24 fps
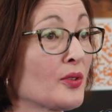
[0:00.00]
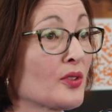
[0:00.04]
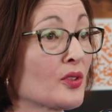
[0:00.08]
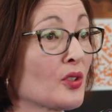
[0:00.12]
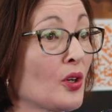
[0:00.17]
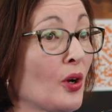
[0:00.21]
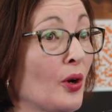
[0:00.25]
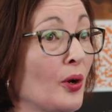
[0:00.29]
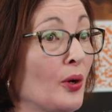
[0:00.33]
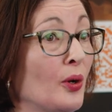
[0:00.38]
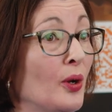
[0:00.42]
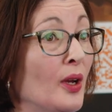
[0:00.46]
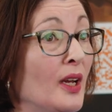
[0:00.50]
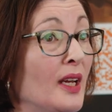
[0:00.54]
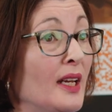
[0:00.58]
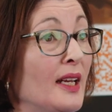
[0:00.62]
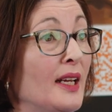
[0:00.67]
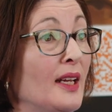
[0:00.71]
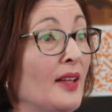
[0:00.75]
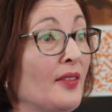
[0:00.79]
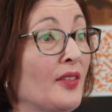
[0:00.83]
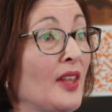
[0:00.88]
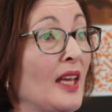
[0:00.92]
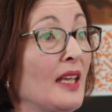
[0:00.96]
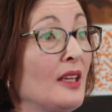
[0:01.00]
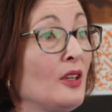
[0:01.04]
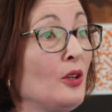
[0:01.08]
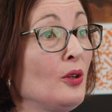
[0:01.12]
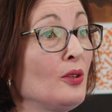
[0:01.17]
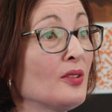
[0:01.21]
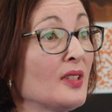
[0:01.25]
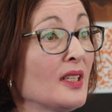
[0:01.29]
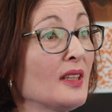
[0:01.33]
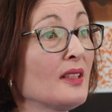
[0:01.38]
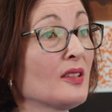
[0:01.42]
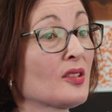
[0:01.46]
So they're
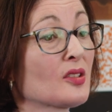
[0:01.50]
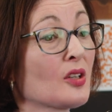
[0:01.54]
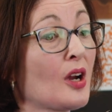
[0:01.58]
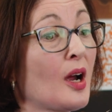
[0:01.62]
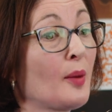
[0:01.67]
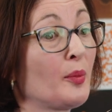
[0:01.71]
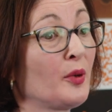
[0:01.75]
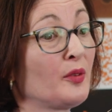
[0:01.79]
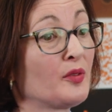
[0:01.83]
using this type